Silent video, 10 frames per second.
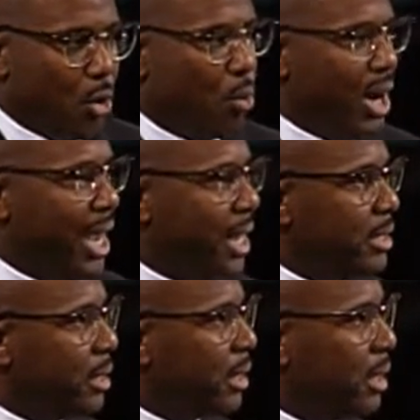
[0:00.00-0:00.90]

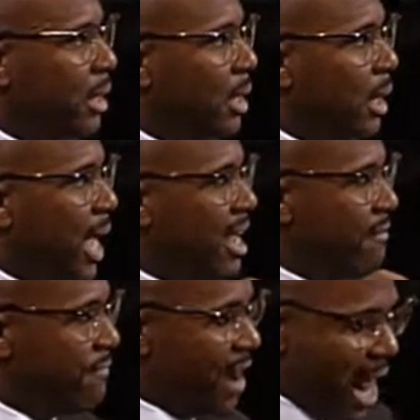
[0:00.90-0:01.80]
when an
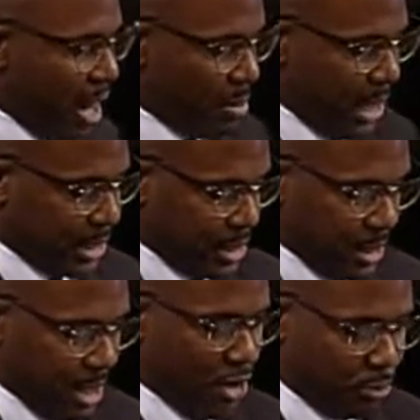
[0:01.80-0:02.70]
environment
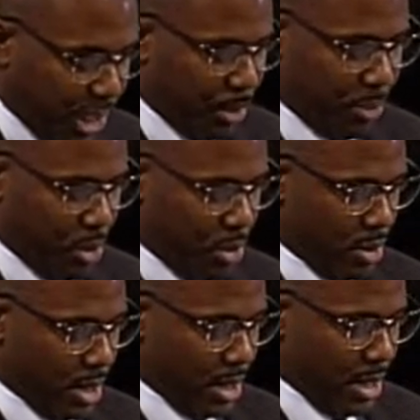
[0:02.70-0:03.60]
of people
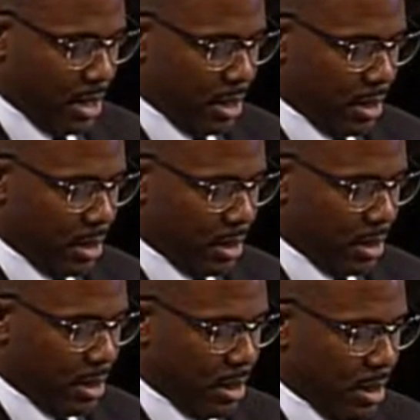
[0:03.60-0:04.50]

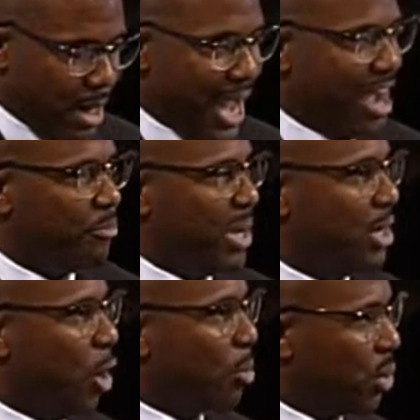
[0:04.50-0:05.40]
have
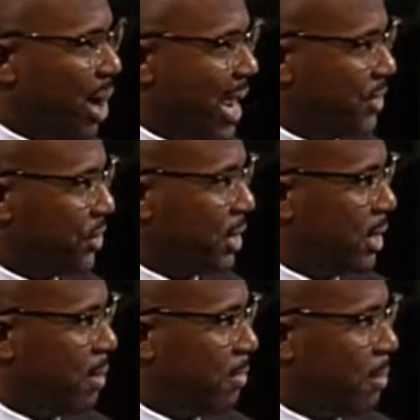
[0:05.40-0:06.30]
been oppressed
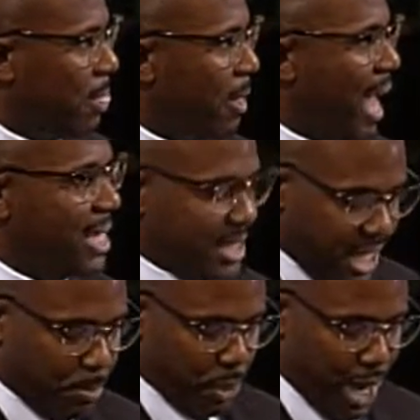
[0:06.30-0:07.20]
and
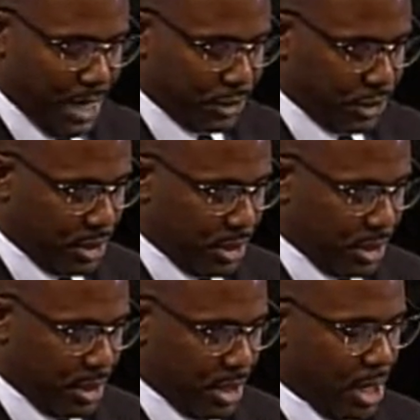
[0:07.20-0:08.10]
depressed
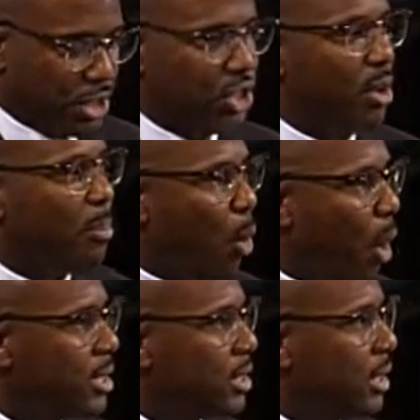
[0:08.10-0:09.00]
to the
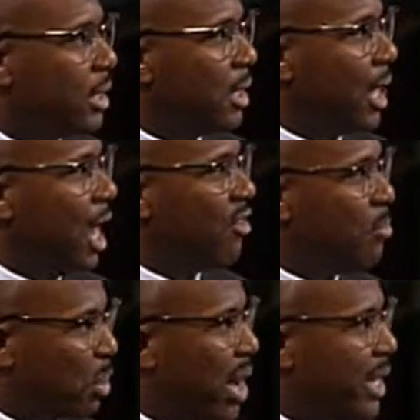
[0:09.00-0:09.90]
point
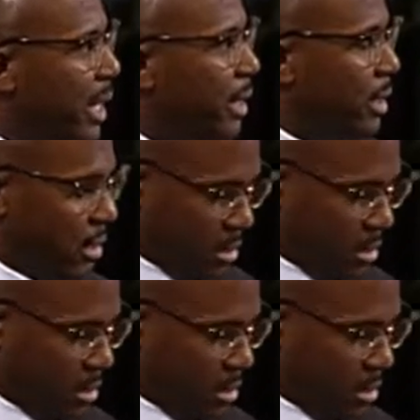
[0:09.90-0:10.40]
of breaking.